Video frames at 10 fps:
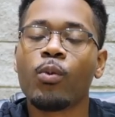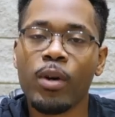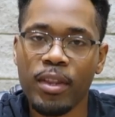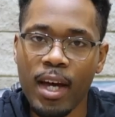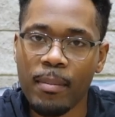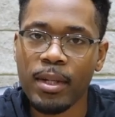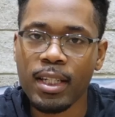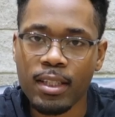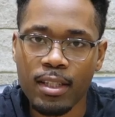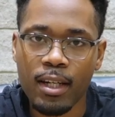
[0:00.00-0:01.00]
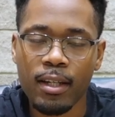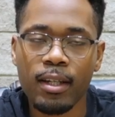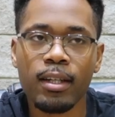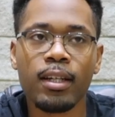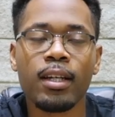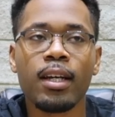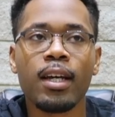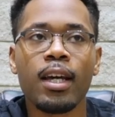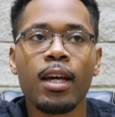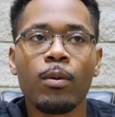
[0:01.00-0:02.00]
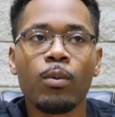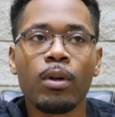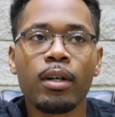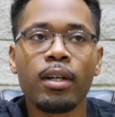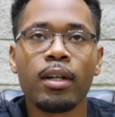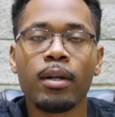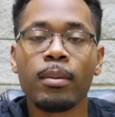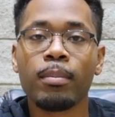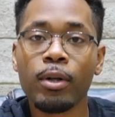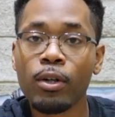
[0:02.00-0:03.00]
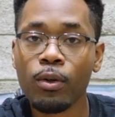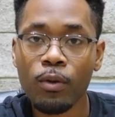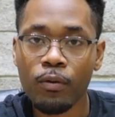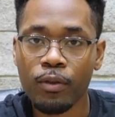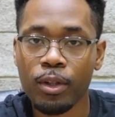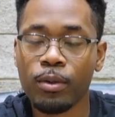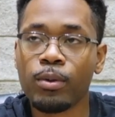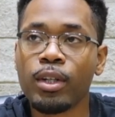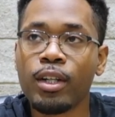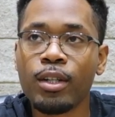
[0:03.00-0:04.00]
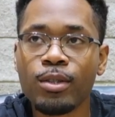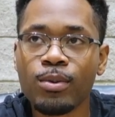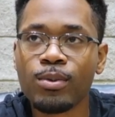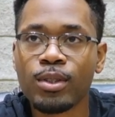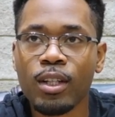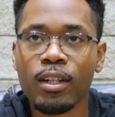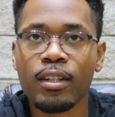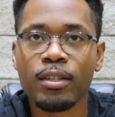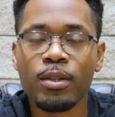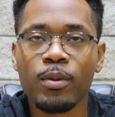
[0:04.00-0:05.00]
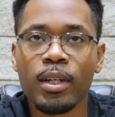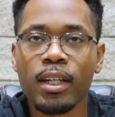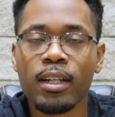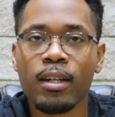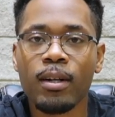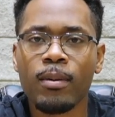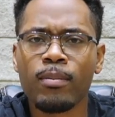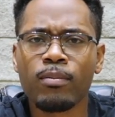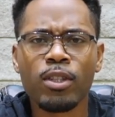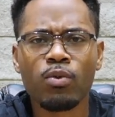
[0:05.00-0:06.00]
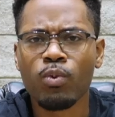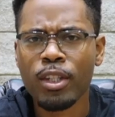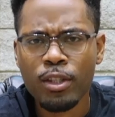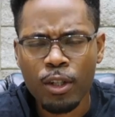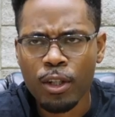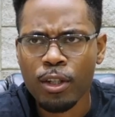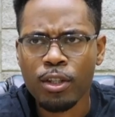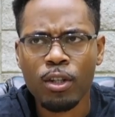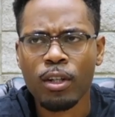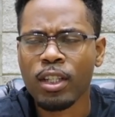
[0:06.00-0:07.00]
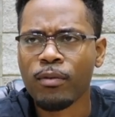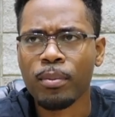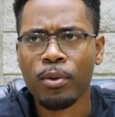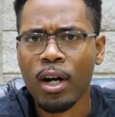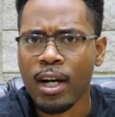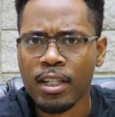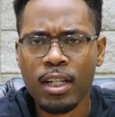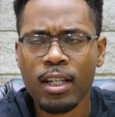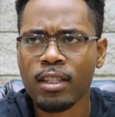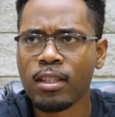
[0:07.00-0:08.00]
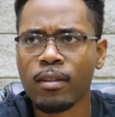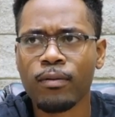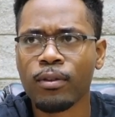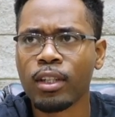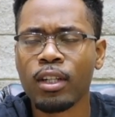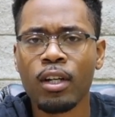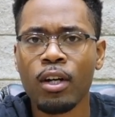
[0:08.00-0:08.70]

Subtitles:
With that being said, it would behoove you to start doing just research on different projects, different